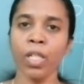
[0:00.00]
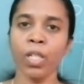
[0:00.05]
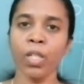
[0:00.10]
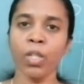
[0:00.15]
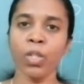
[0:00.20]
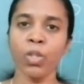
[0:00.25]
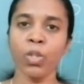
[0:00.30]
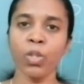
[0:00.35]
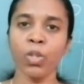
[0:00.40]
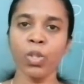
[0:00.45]

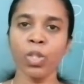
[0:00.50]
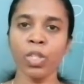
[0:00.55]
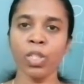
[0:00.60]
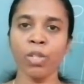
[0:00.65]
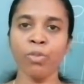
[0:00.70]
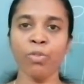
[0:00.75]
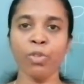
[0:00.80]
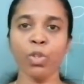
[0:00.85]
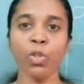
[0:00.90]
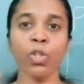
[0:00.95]

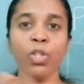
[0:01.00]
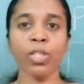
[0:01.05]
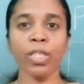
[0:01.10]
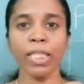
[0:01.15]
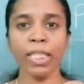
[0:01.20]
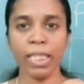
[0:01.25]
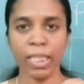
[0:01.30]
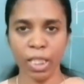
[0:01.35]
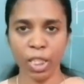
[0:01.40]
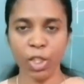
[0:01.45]
If you go to
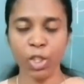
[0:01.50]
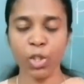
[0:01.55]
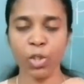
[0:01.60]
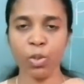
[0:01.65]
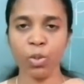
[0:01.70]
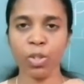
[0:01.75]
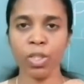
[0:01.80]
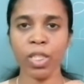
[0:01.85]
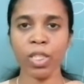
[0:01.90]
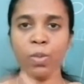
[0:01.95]
the
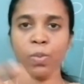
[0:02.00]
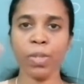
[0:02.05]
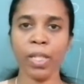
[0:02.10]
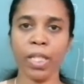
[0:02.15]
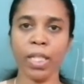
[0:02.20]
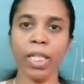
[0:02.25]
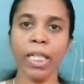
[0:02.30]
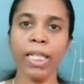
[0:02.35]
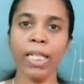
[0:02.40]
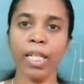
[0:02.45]
seashore, just
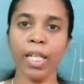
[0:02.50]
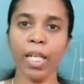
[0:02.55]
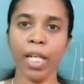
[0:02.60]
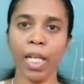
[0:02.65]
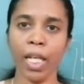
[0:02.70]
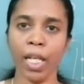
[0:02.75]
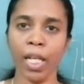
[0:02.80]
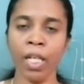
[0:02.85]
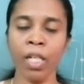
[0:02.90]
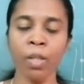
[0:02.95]
take a
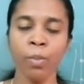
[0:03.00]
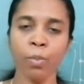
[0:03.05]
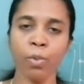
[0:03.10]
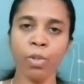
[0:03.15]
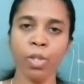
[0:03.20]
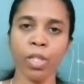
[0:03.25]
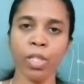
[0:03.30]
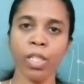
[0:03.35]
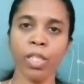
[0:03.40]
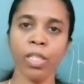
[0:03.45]
nail, put
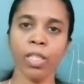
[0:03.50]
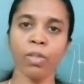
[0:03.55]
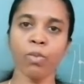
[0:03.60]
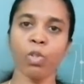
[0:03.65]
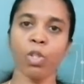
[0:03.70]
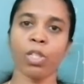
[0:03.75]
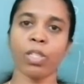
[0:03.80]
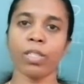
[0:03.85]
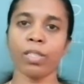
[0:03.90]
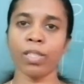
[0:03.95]
it in the
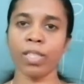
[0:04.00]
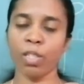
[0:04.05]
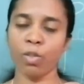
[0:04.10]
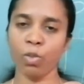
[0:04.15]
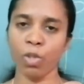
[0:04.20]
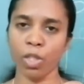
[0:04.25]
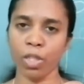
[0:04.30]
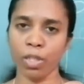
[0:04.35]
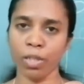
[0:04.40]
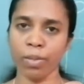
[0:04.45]
water, sea
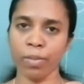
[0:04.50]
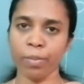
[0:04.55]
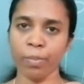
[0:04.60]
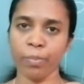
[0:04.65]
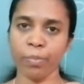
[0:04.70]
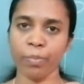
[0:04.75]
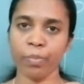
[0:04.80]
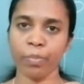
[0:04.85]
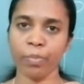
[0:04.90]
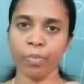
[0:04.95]
water.
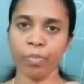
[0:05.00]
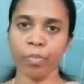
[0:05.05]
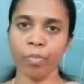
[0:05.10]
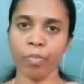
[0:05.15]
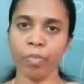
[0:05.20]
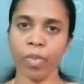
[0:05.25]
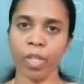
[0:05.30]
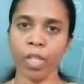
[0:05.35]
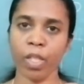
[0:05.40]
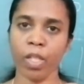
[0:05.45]

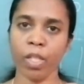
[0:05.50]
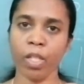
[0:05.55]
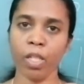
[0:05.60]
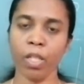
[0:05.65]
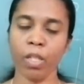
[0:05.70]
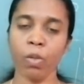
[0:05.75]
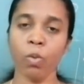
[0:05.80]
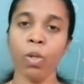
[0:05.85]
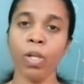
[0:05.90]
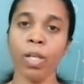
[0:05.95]

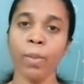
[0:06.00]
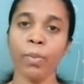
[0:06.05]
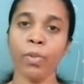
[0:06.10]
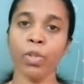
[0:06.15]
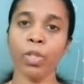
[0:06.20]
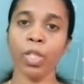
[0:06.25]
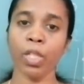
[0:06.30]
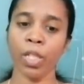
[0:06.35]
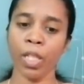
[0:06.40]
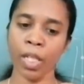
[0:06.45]
What happened
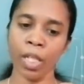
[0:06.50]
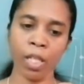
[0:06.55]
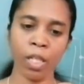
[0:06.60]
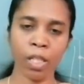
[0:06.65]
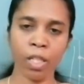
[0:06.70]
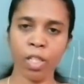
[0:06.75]
to the nail?